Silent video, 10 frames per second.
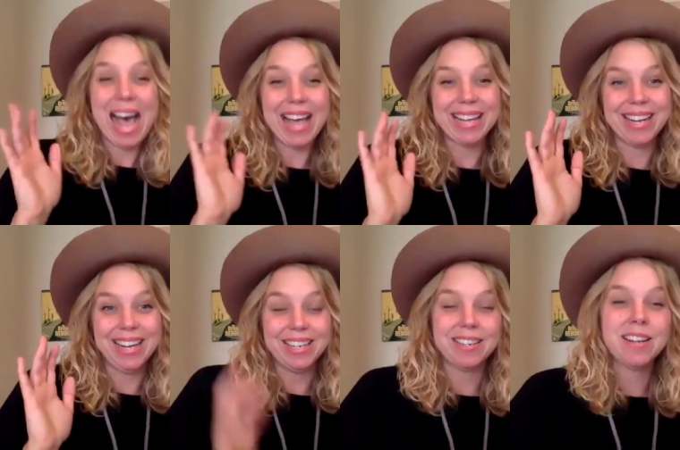I got
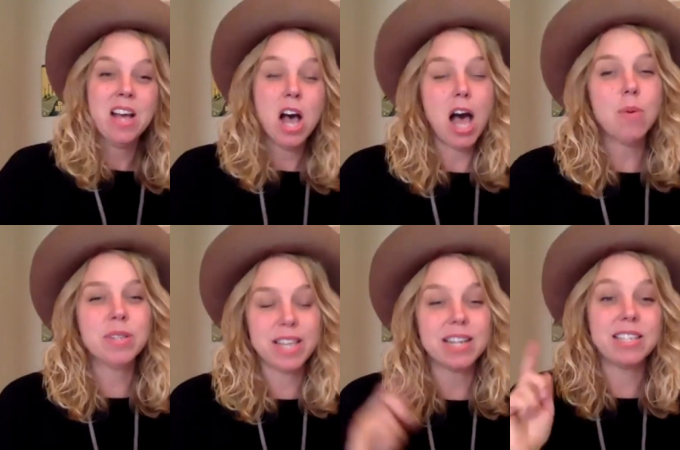it. I
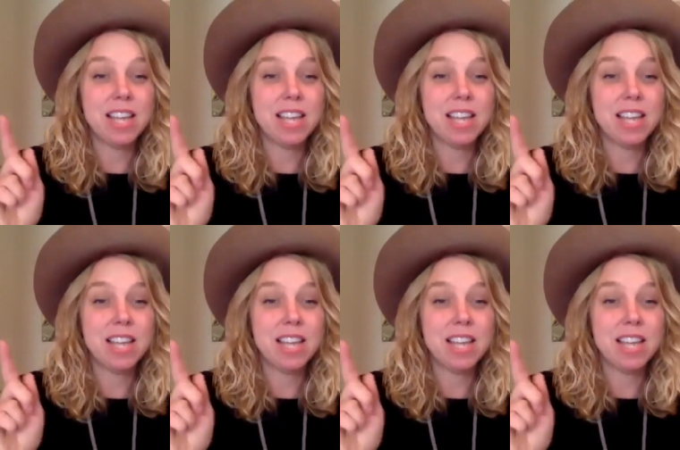was like